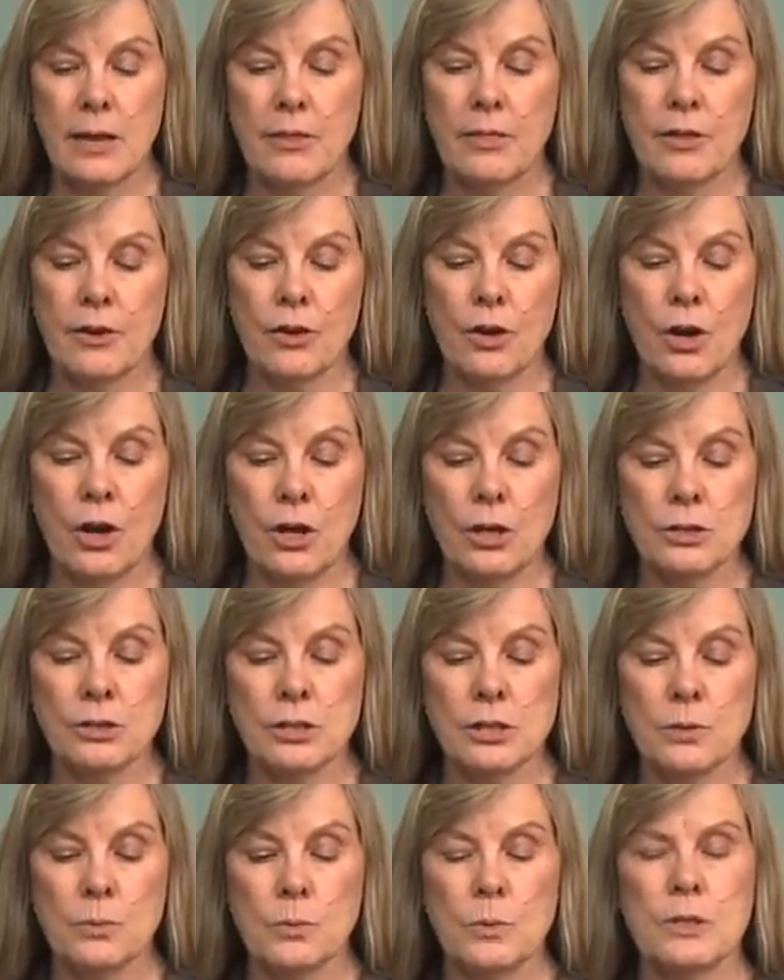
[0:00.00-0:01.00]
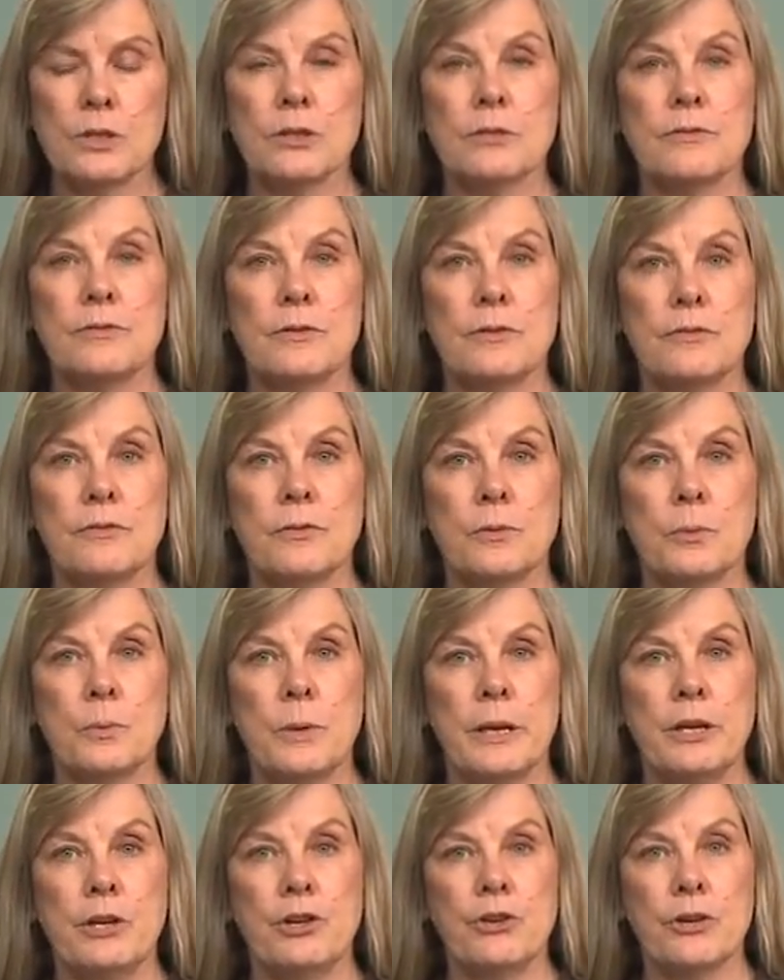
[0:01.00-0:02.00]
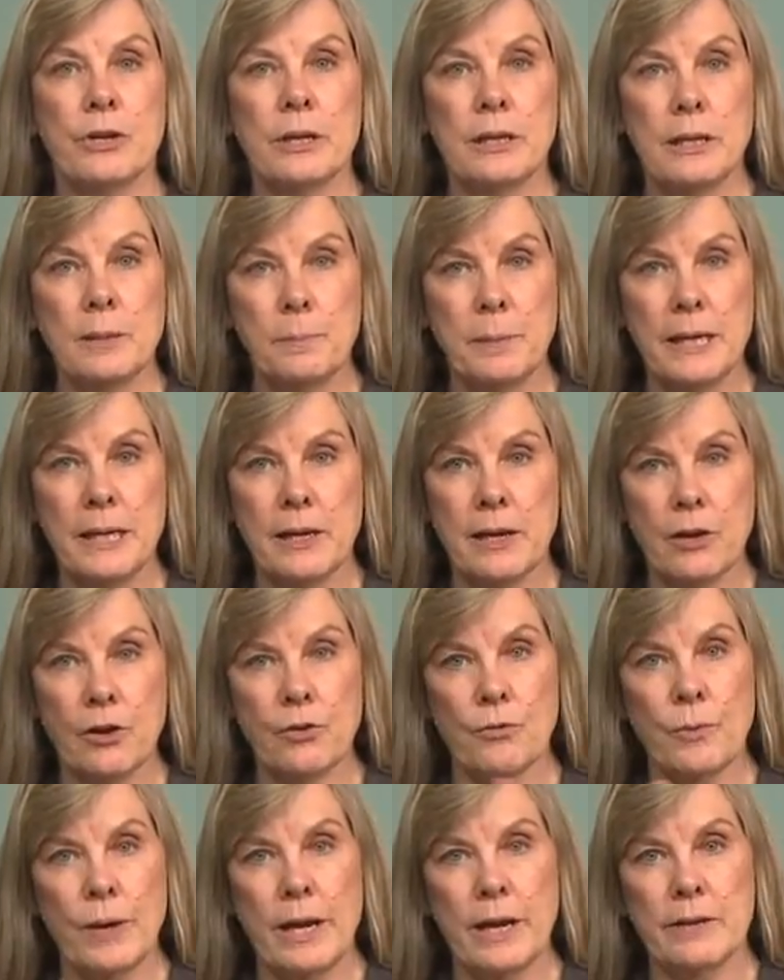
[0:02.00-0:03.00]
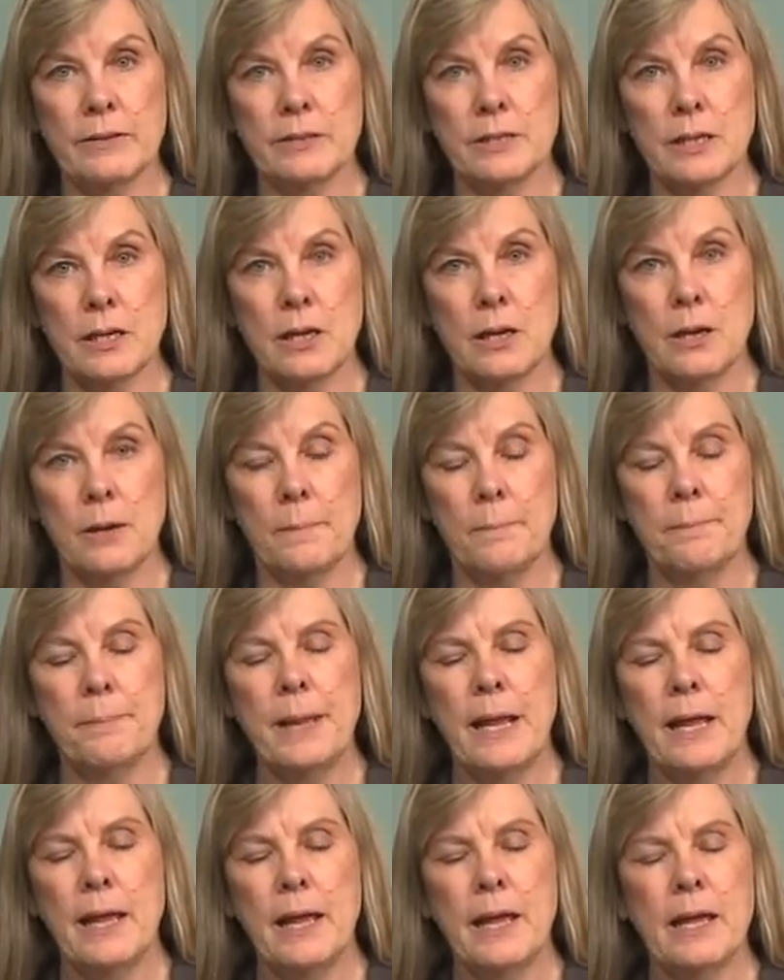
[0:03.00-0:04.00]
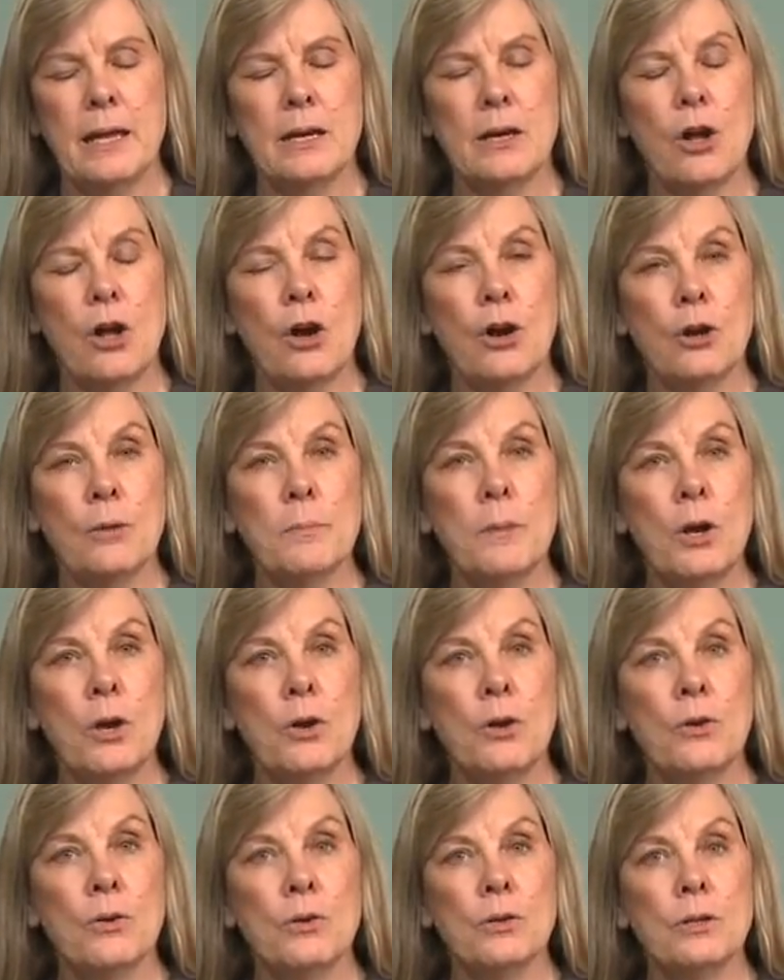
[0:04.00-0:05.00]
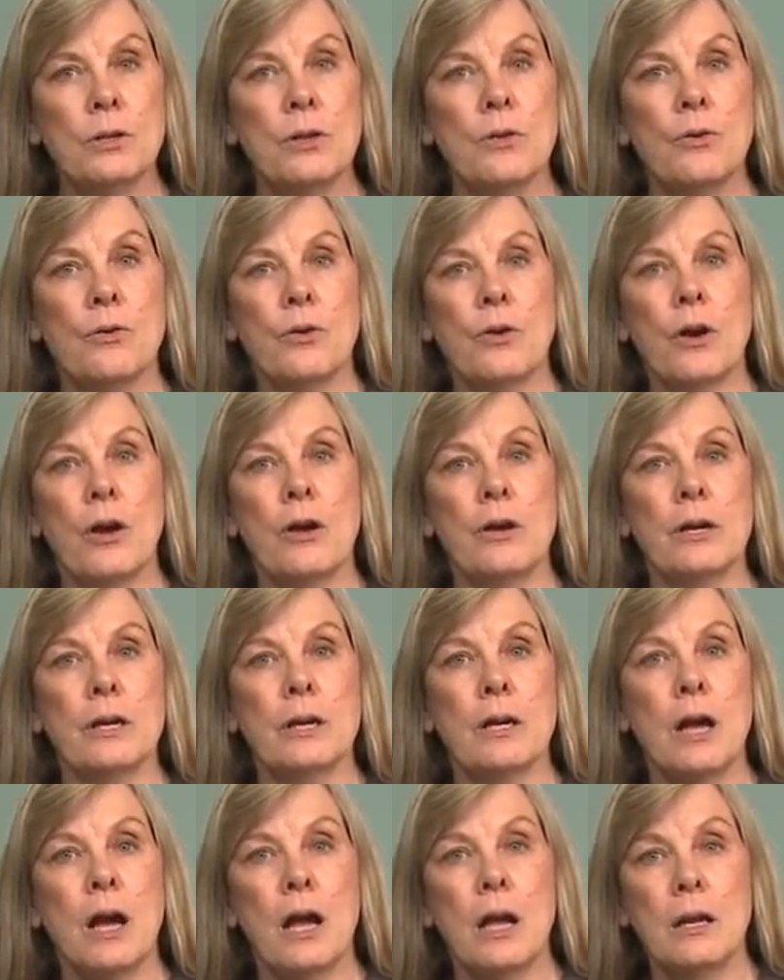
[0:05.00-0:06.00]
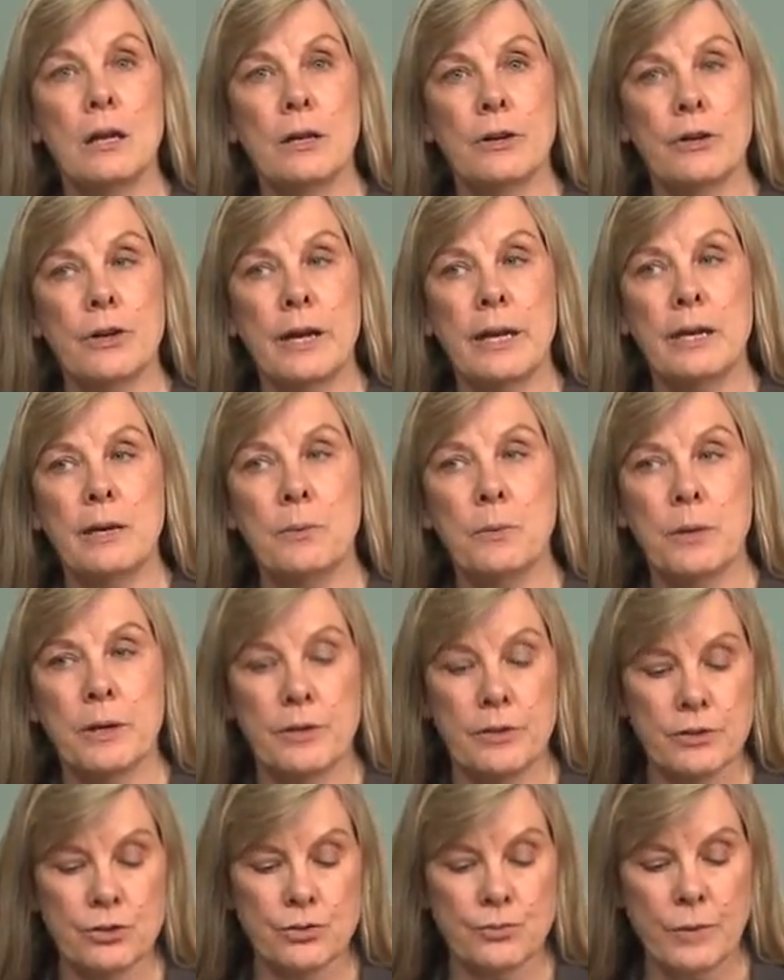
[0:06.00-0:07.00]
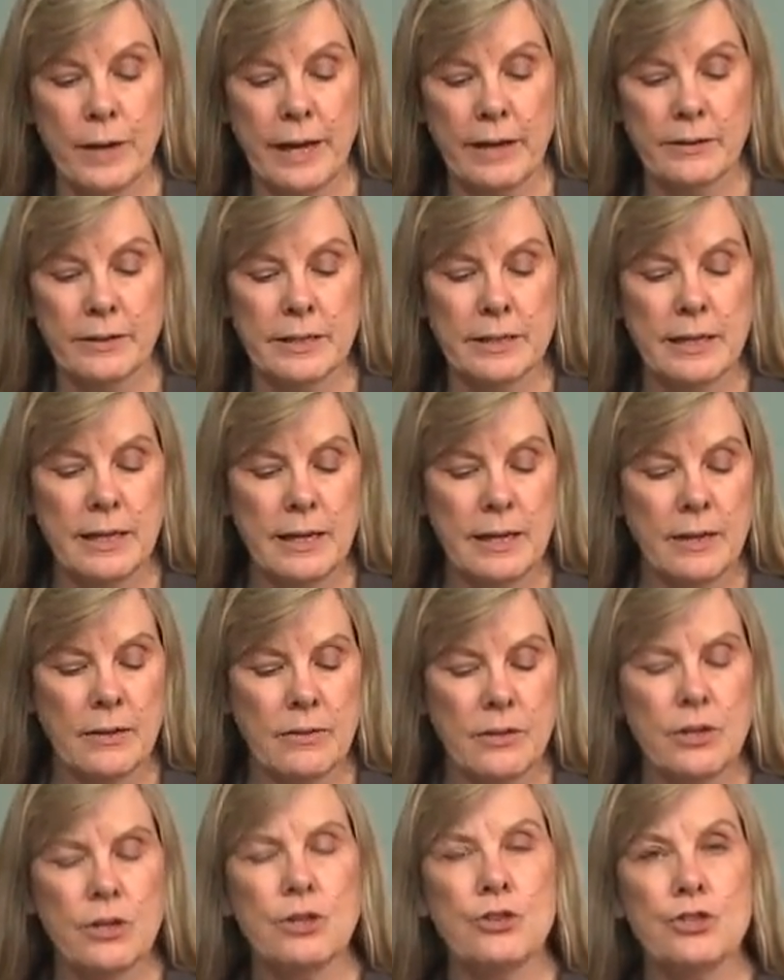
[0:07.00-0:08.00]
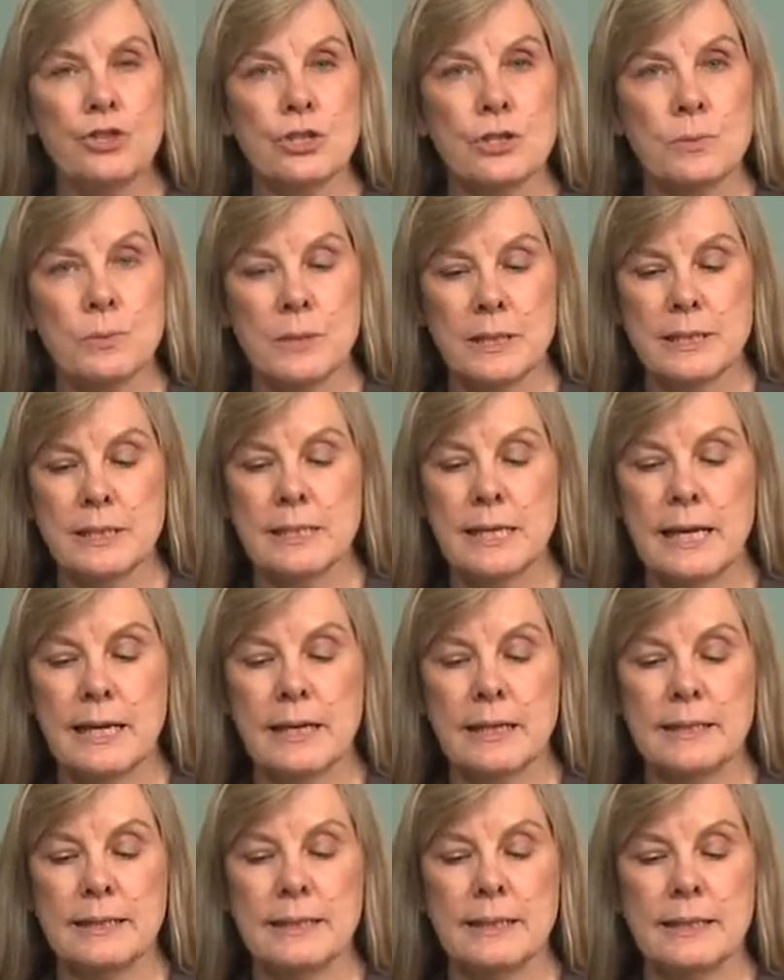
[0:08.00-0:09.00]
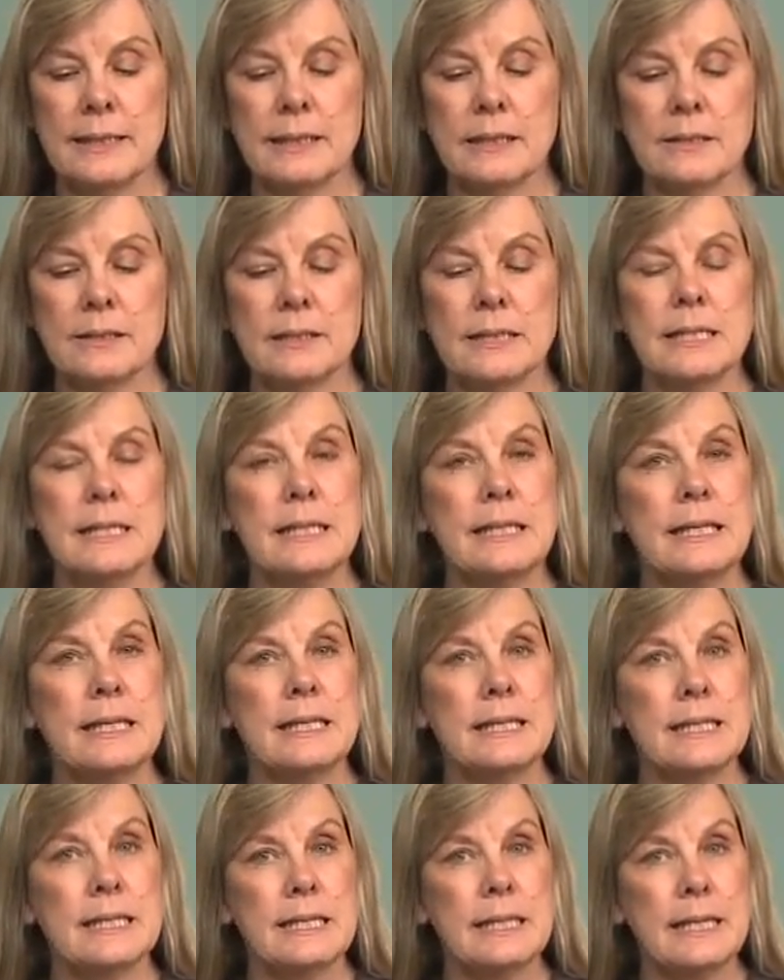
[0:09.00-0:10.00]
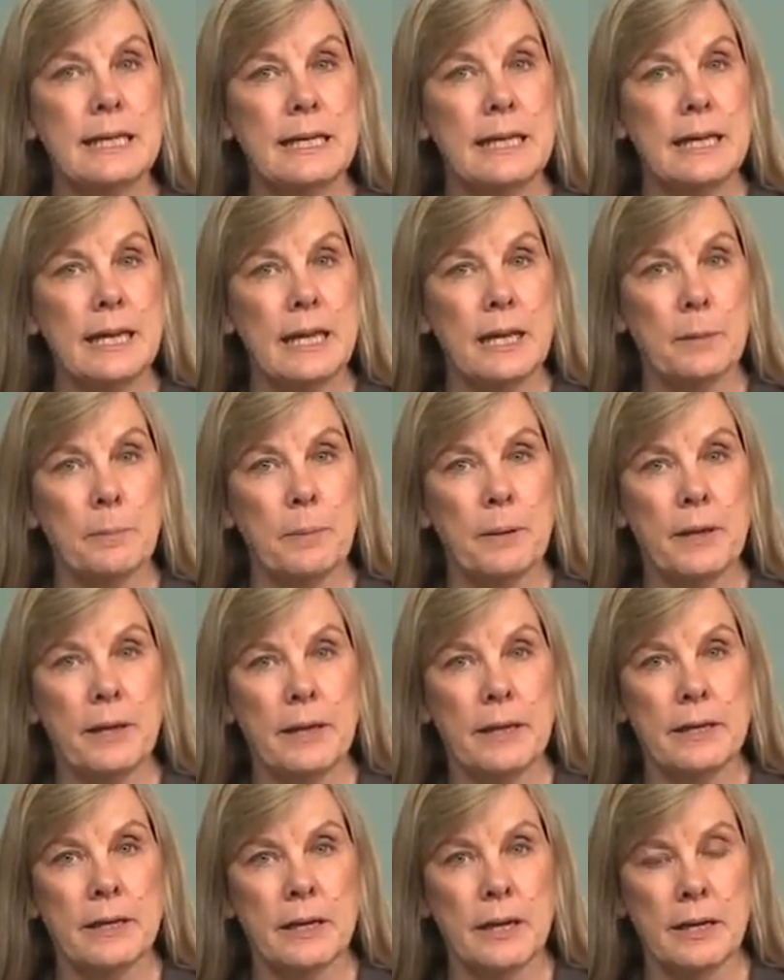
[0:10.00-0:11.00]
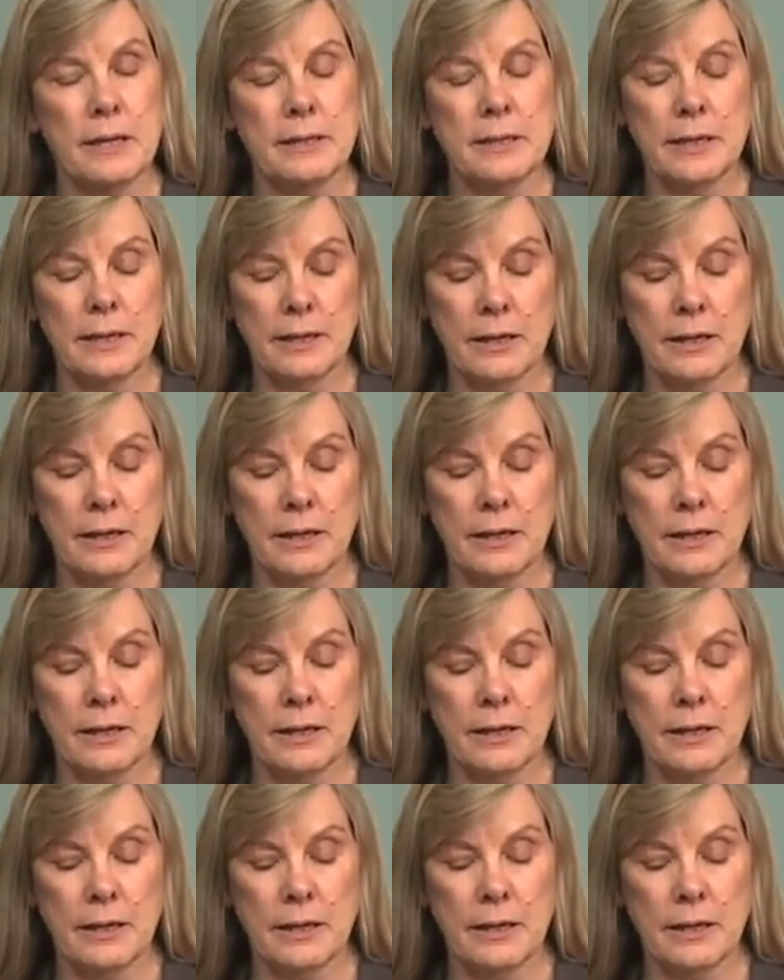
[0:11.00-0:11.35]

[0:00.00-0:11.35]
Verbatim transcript: They're also wonderful for when you're clipping around an armhole or on a collar, anywhere that's rounded, that you just want to take a little teeny nip and not